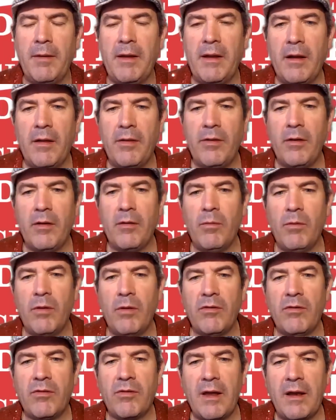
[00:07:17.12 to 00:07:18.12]
I mean,
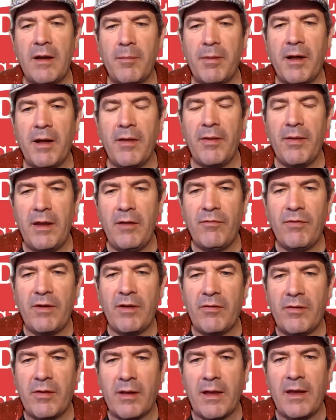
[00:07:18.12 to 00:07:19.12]
what you said about the
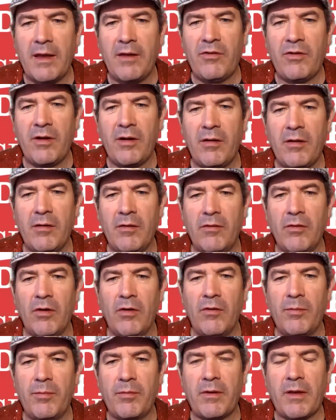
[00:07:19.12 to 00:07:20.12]
investigation
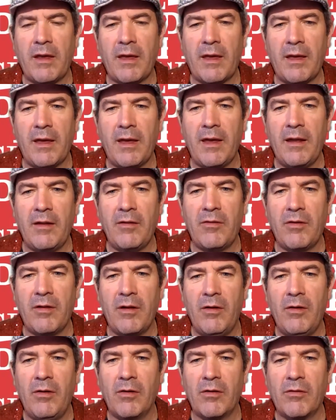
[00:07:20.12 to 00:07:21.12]
sort of kicking it into
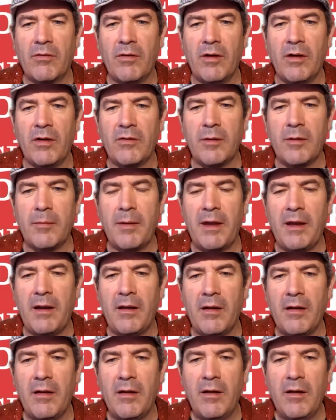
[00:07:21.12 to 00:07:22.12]
the long grass, I
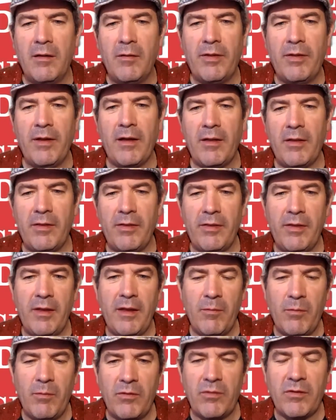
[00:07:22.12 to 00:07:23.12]
mean, that
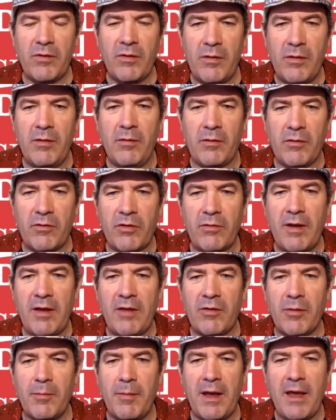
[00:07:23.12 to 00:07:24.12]
it was
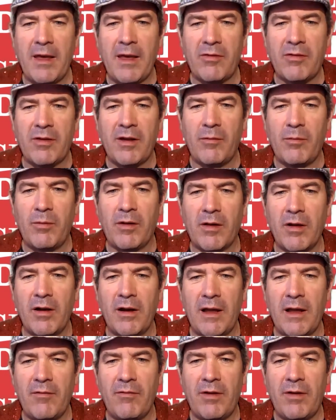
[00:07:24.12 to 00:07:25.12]
Theresa May said we're
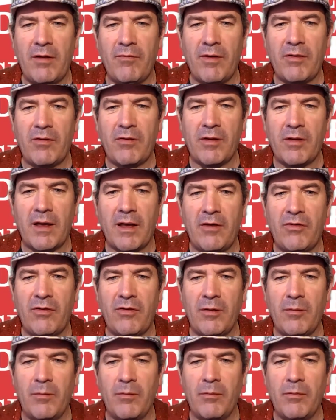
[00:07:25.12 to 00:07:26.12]
going to have an
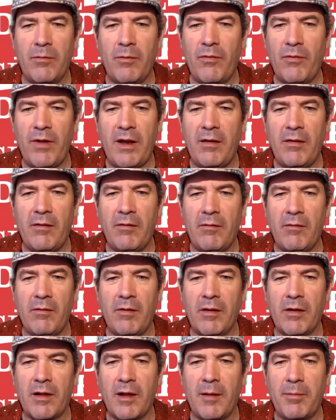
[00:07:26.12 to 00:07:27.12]
investigation within
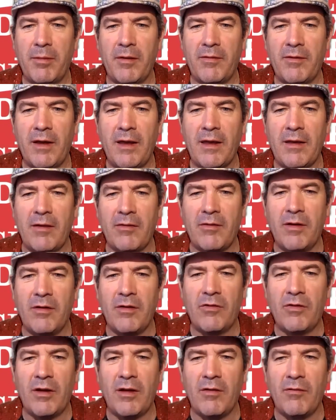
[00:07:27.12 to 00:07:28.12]
couple of days,
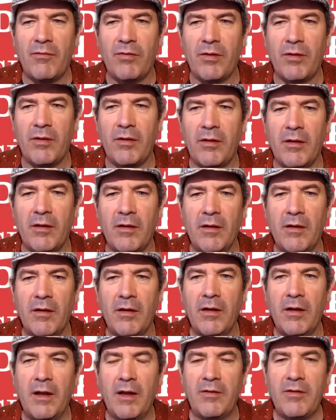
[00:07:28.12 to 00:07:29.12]
didn't she, of the,
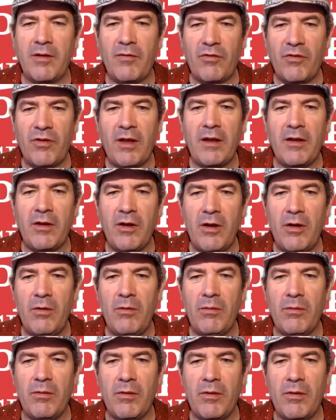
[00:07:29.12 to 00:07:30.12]
as if she
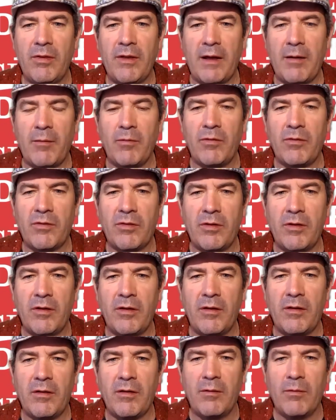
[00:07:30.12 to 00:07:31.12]
knew that was
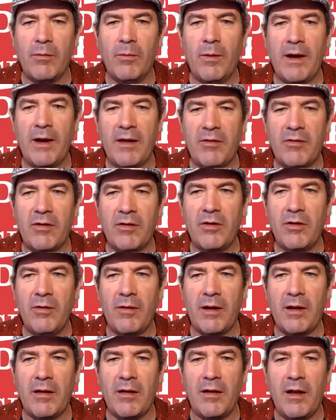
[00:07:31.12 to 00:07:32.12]
the way to do
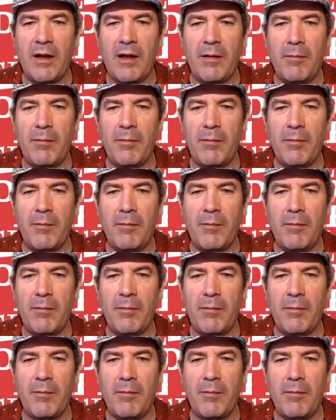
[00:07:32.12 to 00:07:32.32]
it.